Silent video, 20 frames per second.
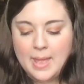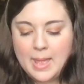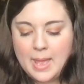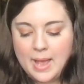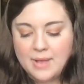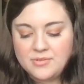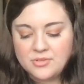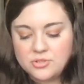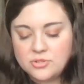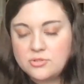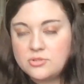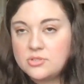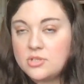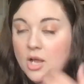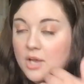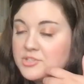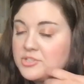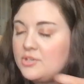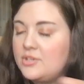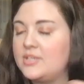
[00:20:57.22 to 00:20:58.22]
I was
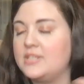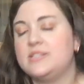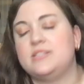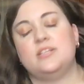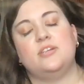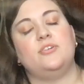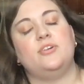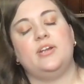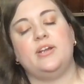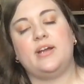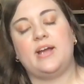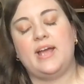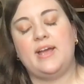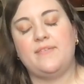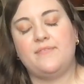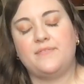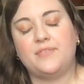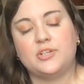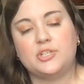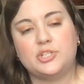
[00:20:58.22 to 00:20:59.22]
also considering, I have
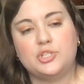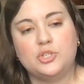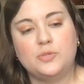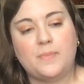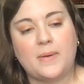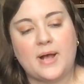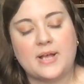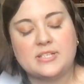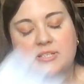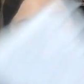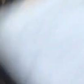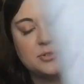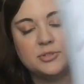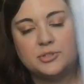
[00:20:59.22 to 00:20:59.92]
2 possible